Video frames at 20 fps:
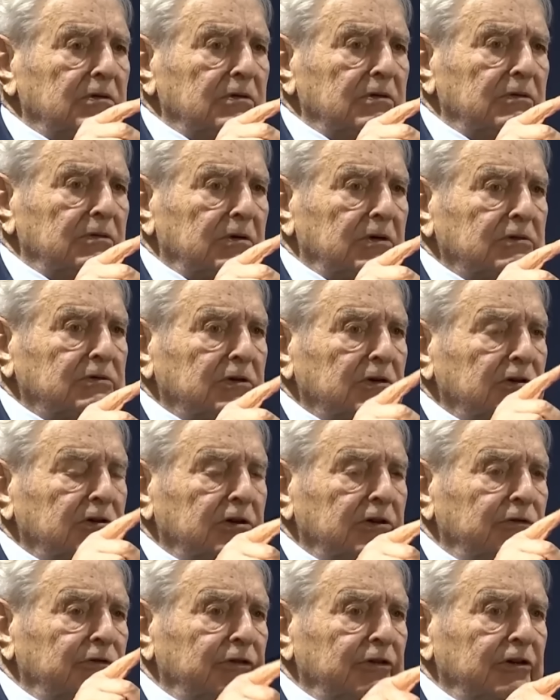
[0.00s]
What was
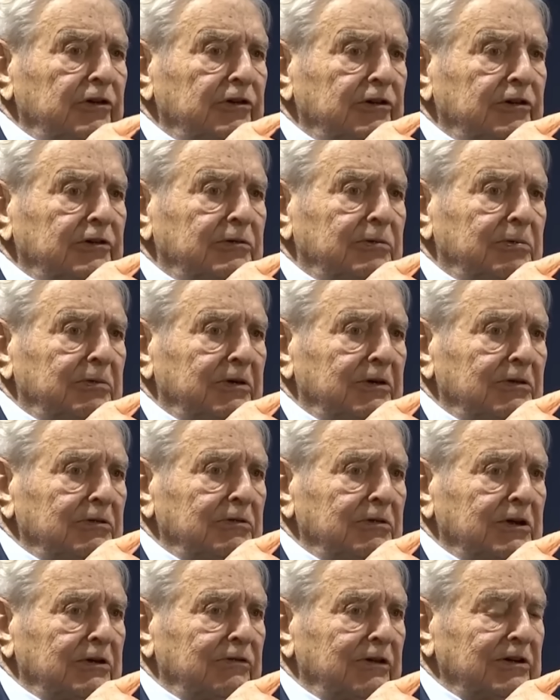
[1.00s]
the first
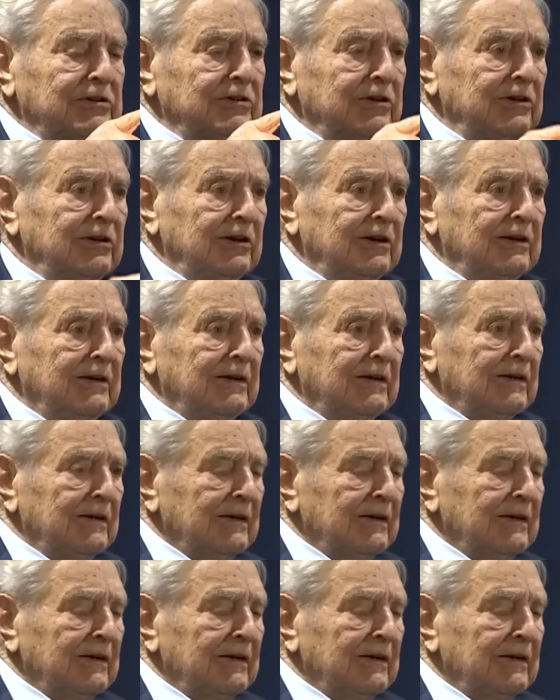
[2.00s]
question?